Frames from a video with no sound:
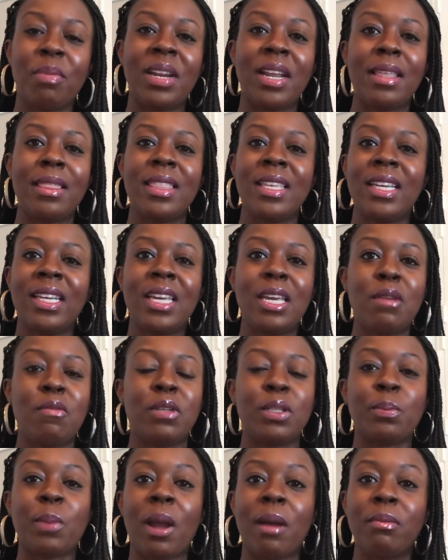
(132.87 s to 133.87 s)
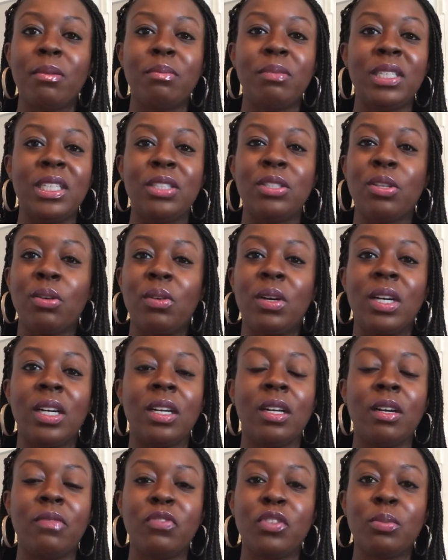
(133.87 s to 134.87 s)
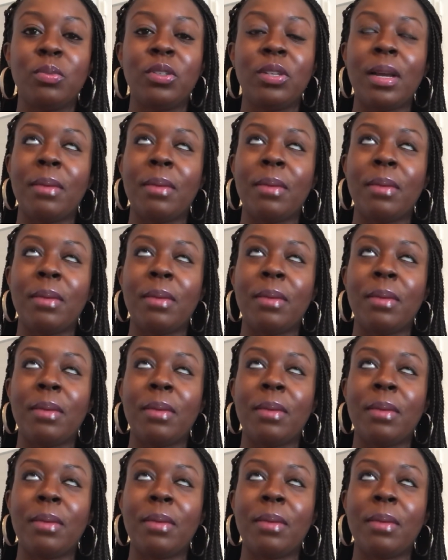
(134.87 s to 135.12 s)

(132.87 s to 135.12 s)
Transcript: but I think he was probably so uncomfortable.